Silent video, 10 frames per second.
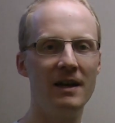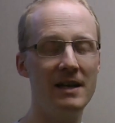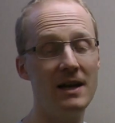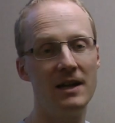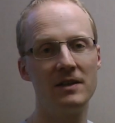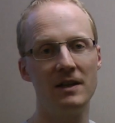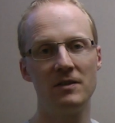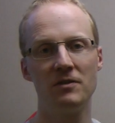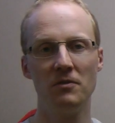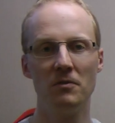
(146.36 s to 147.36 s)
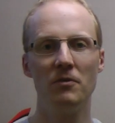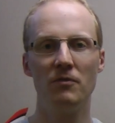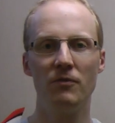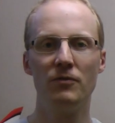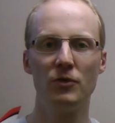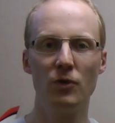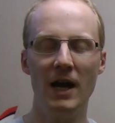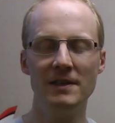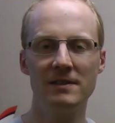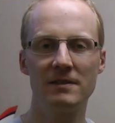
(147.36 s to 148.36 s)
yeah, and, and to
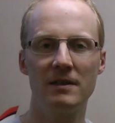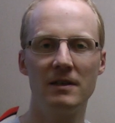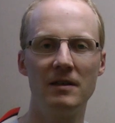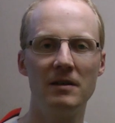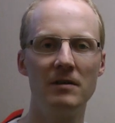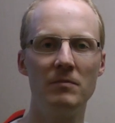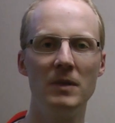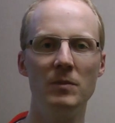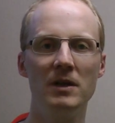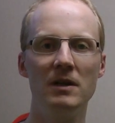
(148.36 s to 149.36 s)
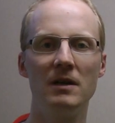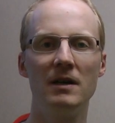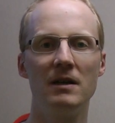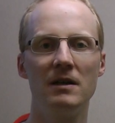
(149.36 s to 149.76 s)
us, uh, maybe